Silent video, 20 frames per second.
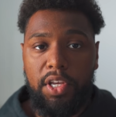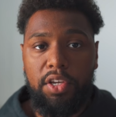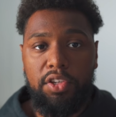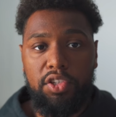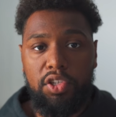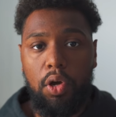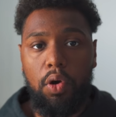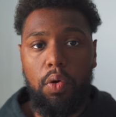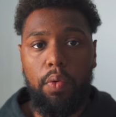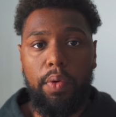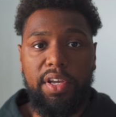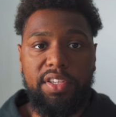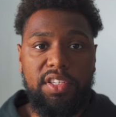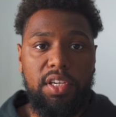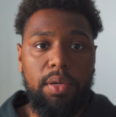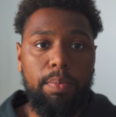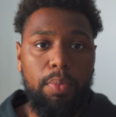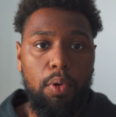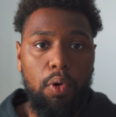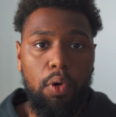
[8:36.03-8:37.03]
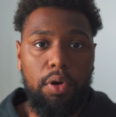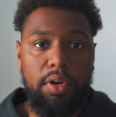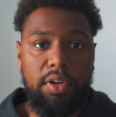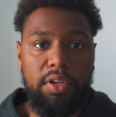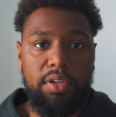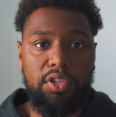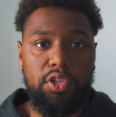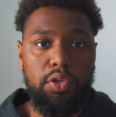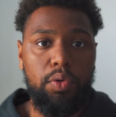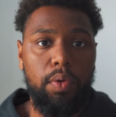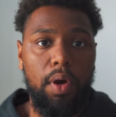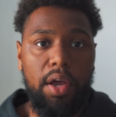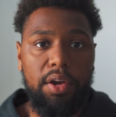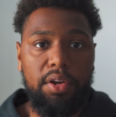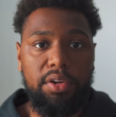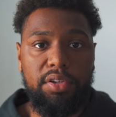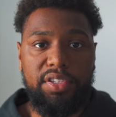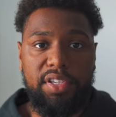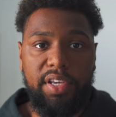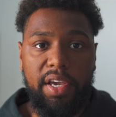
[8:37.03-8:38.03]
So it's important to
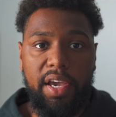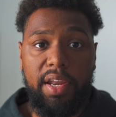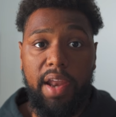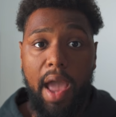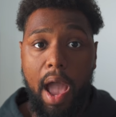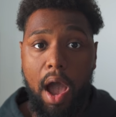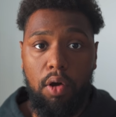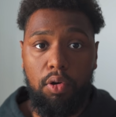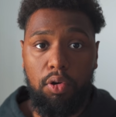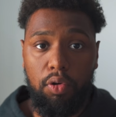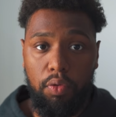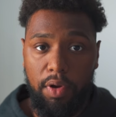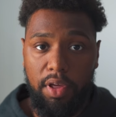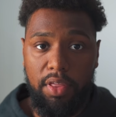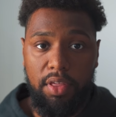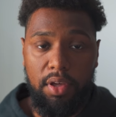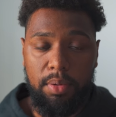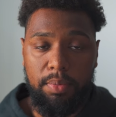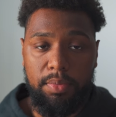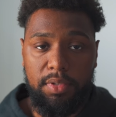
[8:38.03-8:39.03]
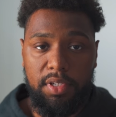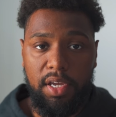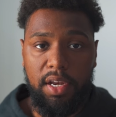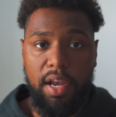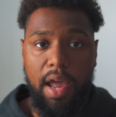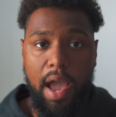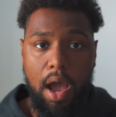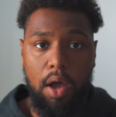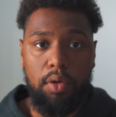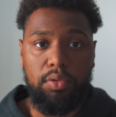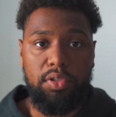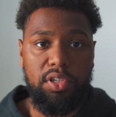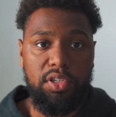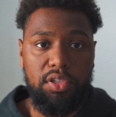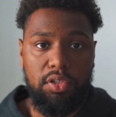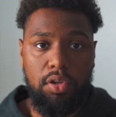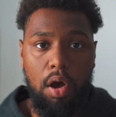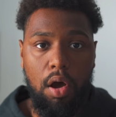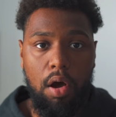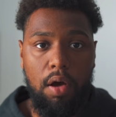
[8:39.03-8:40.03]
understand algorithms and how to
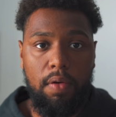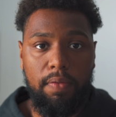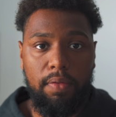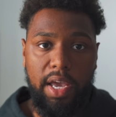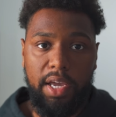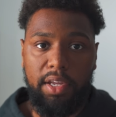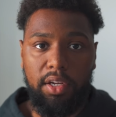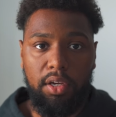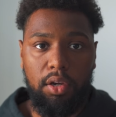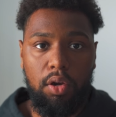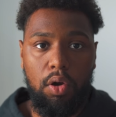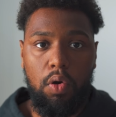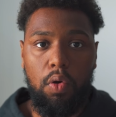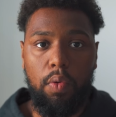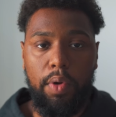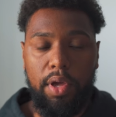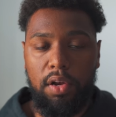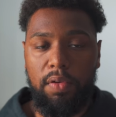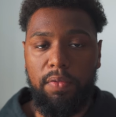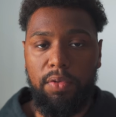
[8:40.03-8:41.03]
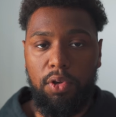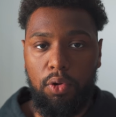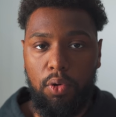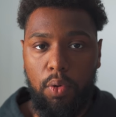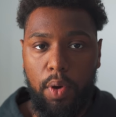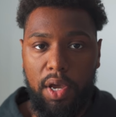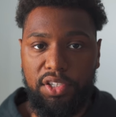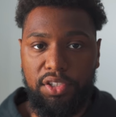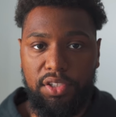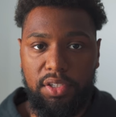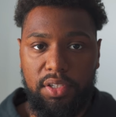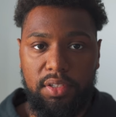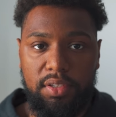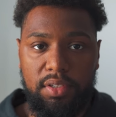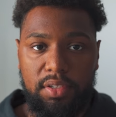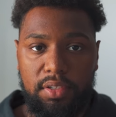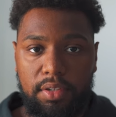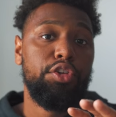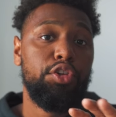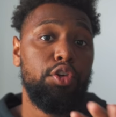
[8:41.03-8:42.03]
solve technical interview questions.